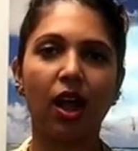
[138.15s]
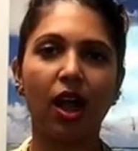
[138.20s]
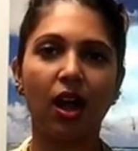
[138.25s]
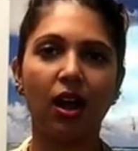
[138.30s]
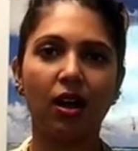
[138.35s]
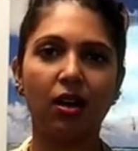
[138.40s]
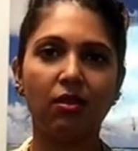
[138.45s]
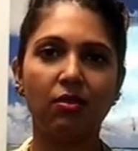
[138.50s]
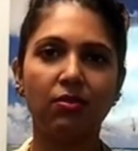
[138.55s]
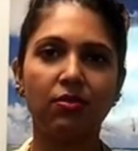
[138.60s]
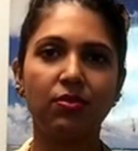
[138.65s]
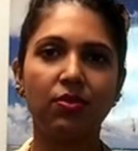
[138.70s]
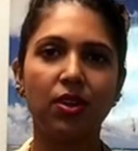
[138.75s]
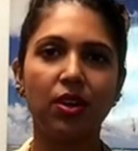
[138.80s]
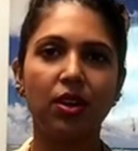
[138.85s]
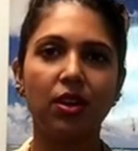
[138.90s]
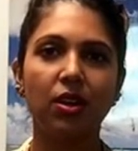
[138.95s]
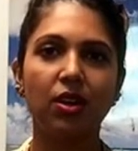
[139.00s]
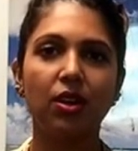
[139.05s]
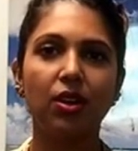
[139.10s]
of
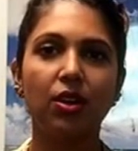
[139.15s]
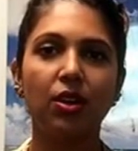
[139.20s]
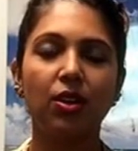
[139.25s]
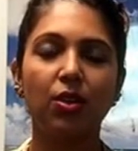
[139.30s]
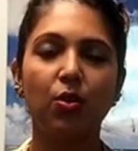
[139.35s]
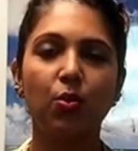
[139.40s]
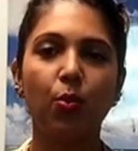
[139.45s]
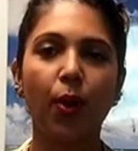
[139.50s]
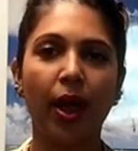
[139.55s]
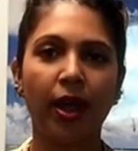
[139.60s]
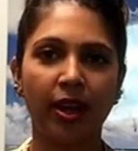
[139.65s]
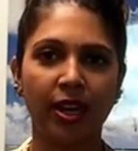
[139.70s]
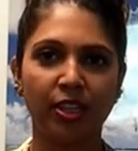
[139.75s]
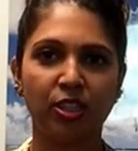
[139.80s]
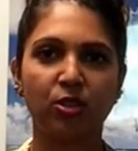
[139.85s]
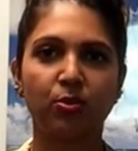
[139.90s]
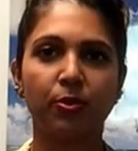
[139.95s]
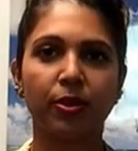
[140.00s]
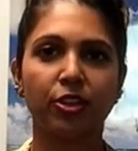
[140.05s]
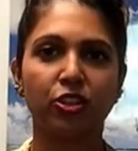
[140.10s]
when
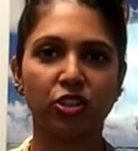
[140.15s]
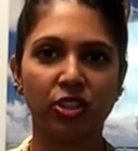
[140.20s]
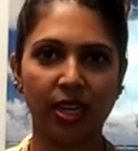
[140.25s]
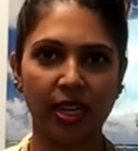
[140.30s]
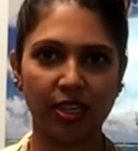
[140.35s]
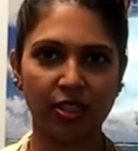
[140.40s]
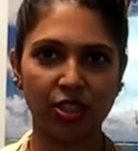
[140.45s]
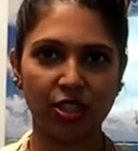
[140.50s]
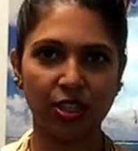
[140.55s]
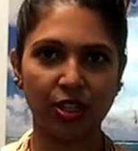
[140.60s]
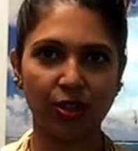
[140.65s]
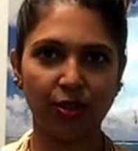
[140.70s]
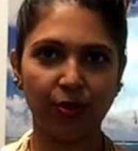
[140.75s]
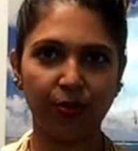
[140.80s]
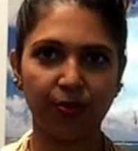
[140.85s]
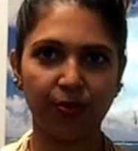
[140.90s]
inspiration hits you.